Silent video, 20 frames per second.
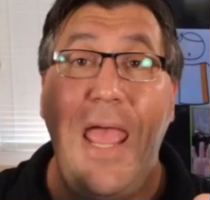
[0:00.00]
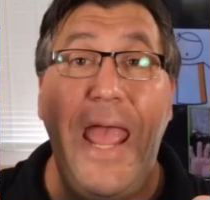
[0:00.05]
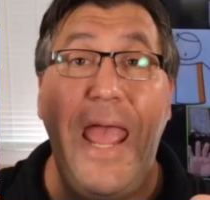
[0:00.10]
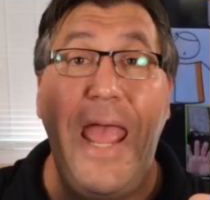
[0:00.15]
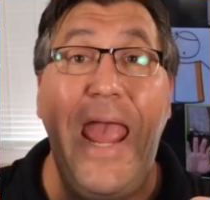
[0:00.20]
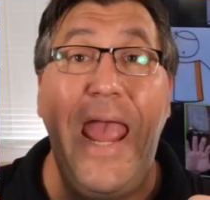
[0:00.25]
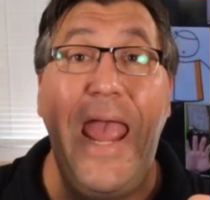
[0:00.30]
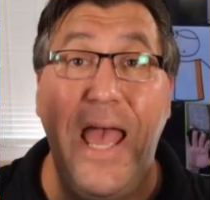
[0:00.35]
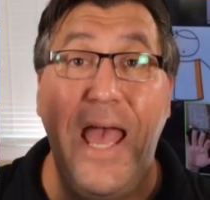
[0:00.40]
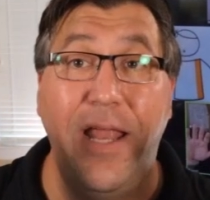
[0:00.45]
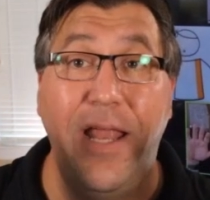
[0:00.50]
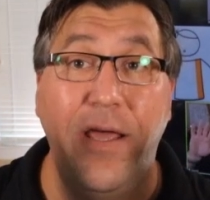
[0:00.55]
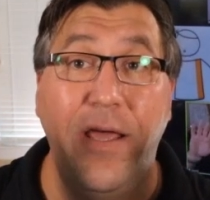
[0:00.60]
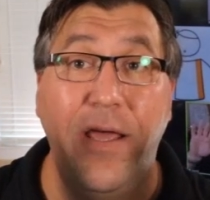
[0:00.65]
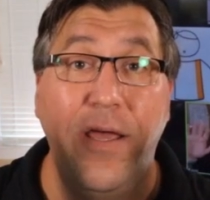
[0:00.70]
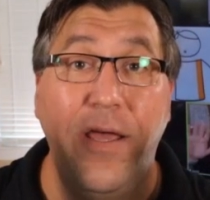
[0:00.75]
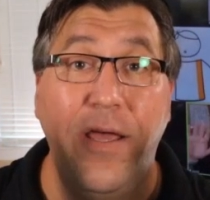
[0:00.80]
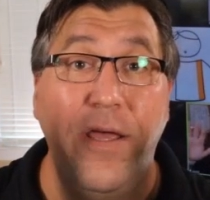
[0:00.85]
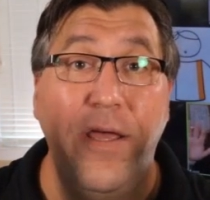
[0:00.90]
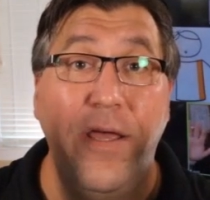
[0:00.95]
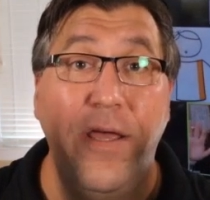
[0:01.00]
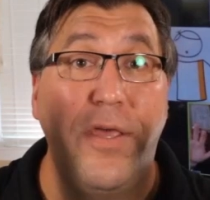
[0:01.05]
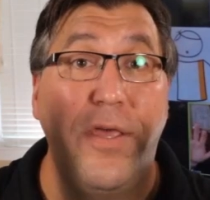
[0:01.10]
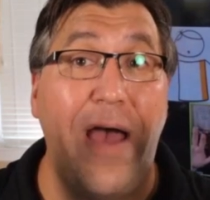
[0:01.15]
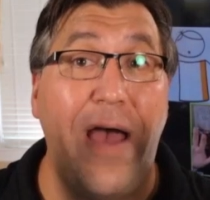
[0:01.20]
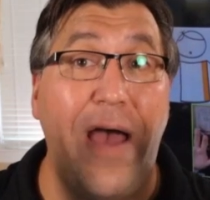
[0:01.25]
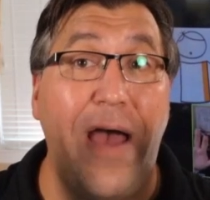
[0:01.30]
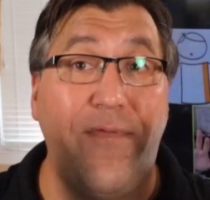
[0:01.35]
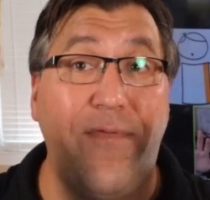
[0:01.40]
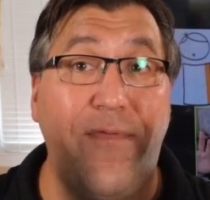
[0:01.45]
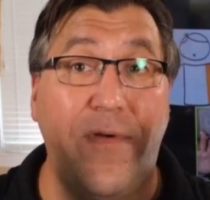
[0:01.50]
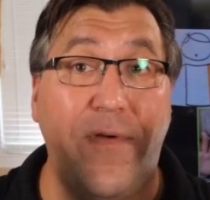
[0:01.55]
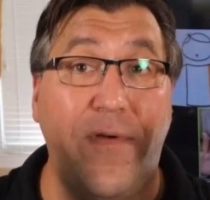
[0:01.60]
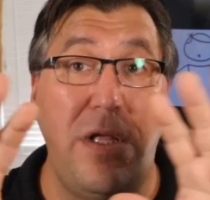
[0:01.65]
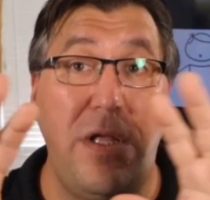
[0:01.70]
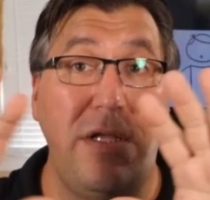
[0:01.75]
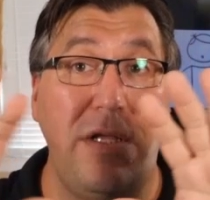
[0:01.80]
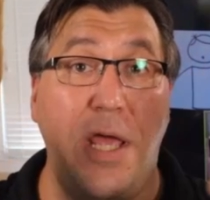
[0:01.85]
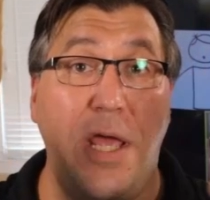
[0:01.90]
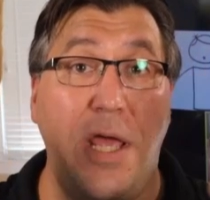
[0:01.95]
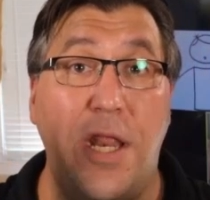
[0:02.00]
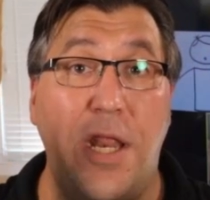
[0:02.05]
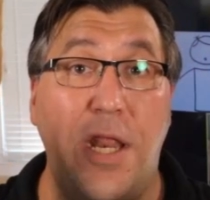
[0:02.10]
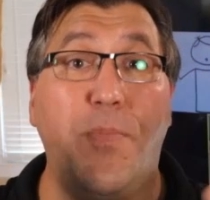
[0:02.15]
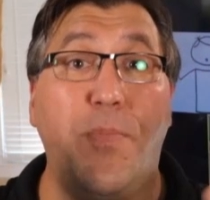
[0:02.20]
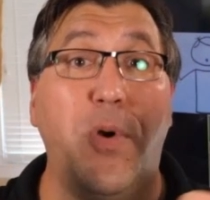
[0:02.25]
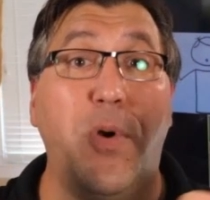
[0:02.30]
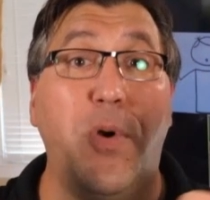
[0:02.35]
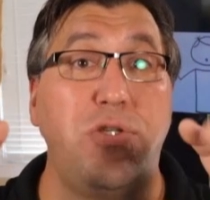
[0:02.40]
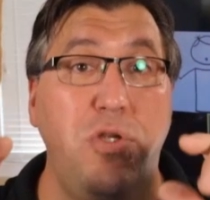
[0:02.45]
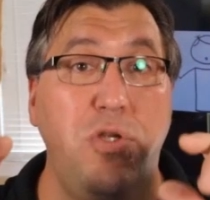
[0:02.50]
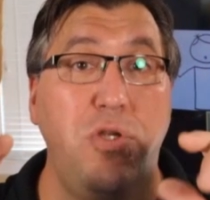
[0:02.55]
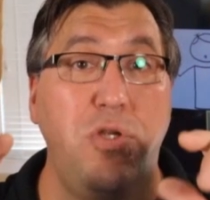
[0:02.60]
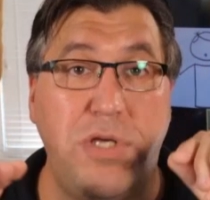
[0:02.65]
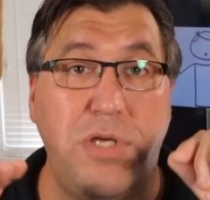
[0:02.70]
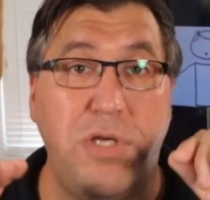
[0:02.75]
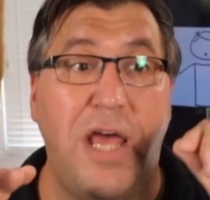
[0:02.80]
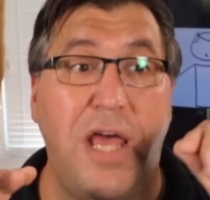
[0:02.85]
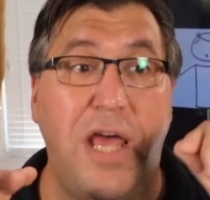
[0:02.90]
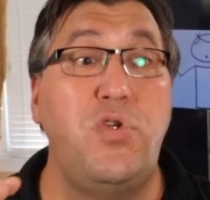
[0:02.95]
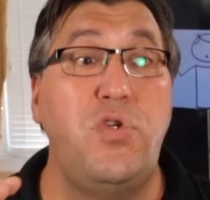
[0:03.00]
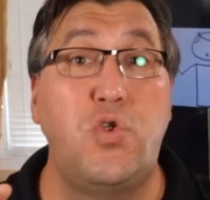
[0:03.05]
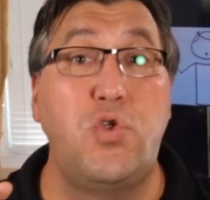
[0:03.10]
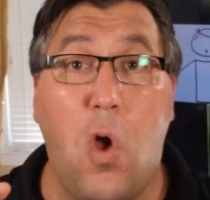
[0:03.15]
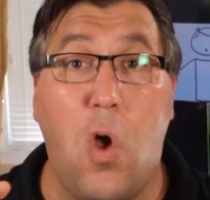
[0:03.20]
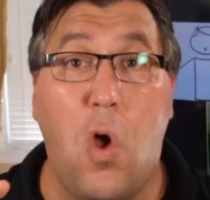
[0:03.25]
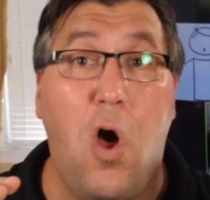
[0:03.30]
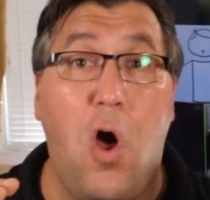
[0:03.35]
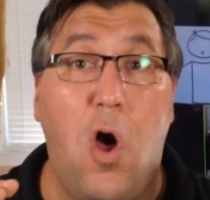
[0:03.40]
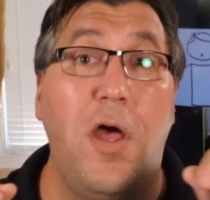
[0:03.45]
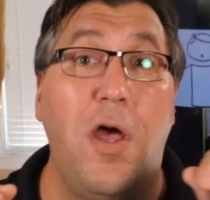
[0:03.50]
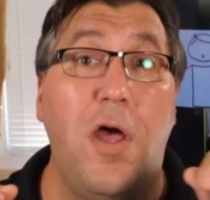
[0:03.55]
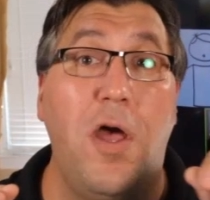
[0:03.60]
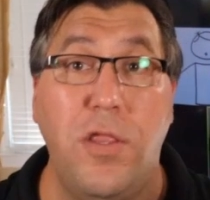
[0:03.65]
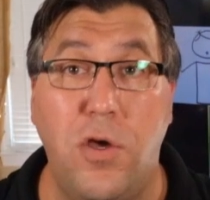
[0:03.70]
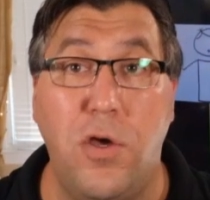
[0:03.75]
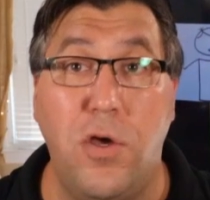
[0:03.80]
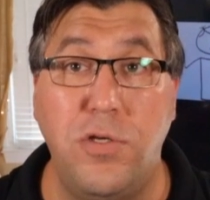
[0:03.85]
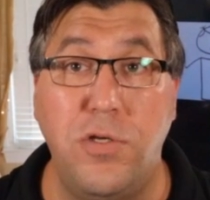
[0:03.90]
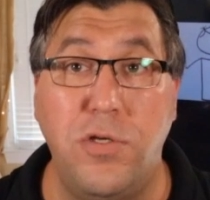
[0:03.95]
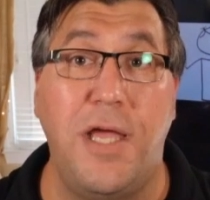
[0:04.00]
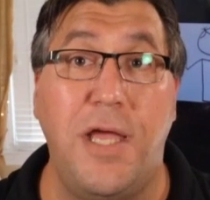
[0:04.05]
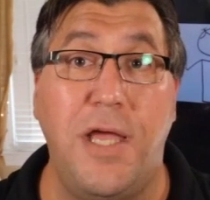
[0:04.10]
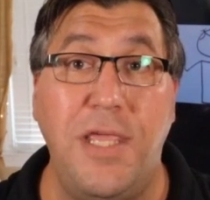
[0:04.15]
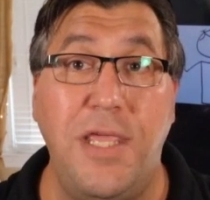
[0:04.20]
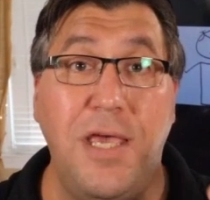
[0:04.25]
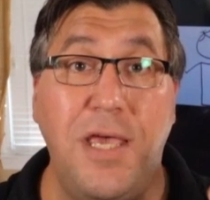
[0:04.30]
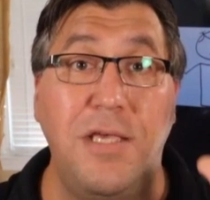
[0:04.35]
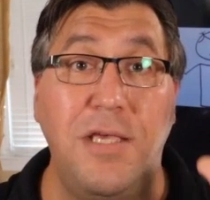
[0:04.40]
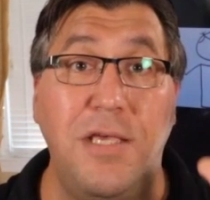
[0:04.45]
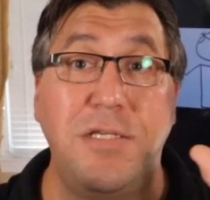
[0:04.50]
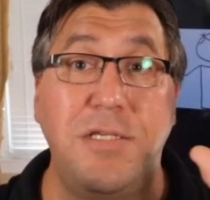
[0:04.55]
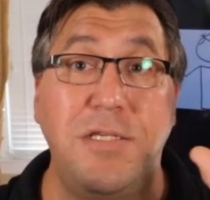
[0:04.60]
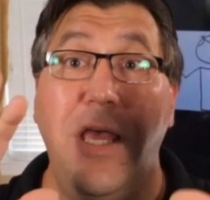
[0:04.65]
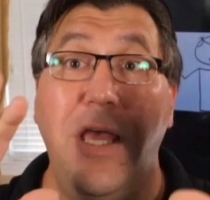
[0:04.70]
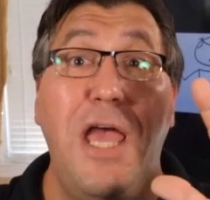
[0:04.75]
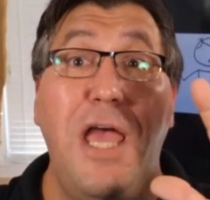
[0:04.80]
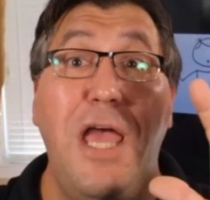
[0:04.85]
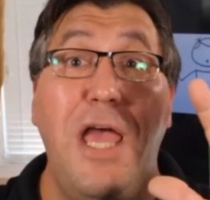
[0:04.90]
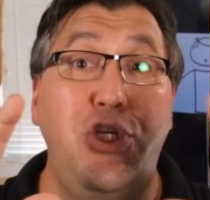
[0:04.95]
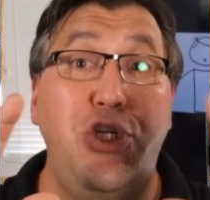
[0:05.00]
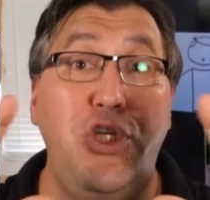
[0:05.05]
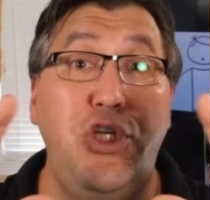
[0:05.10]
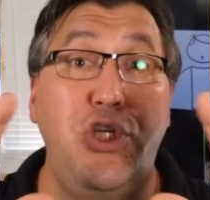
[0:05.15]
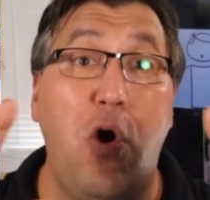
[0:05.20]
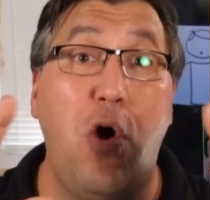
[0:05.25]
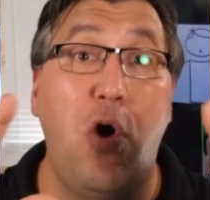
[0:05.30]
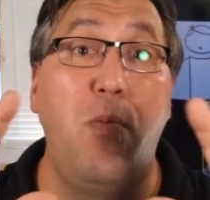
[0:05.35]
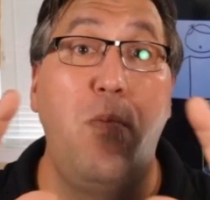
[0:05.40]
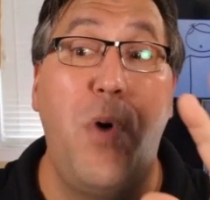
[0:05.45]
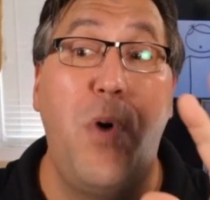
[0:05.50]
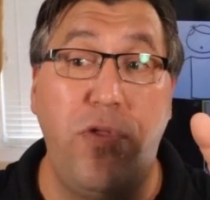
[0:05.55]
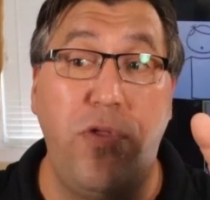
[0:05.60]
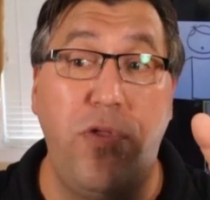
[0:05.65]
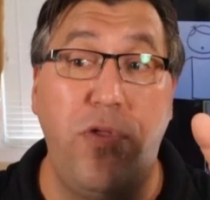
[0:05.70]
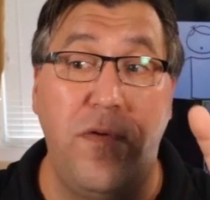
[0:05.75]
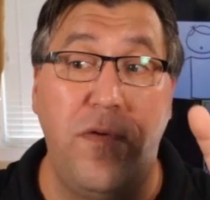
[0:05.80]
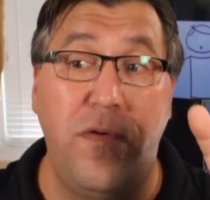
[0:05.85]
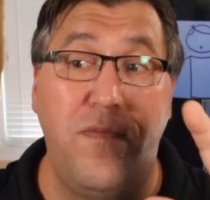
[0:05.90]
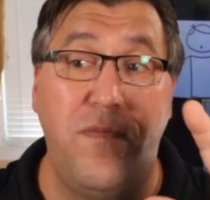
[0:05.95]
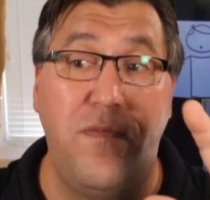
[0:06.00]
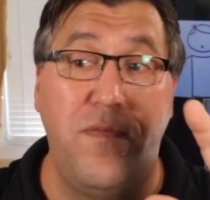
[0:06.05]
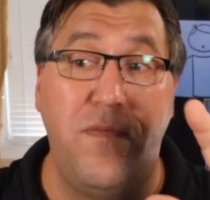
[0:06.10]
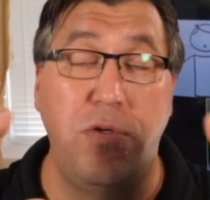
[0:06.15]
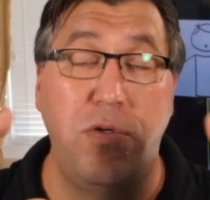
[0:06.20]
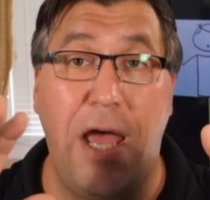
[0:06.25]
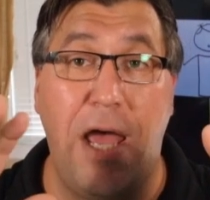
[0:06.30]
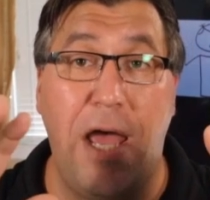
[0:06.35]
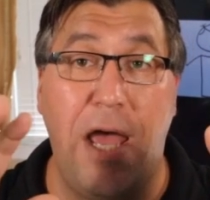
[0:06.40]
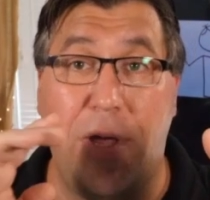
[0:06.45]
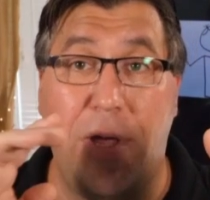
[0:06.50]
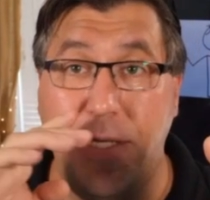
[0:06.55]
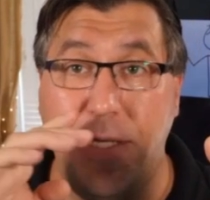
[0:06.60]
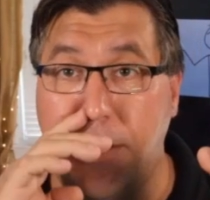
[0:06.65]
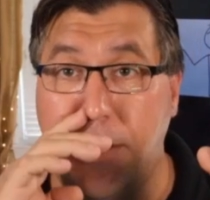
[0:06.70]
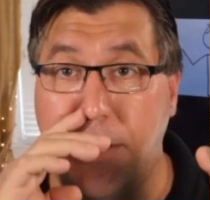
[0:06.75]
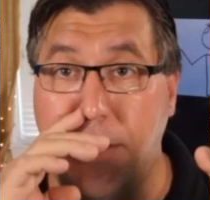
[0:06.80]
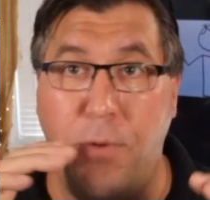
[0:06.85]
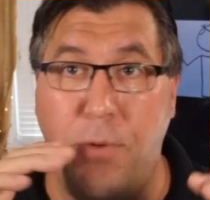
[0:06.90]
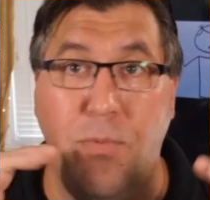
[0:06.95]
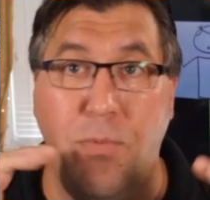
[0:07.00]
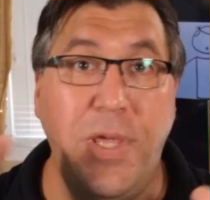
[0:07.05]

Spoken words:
and the graphic facilitator, the person who's kind of drawing those ideas, and show both of those side by side.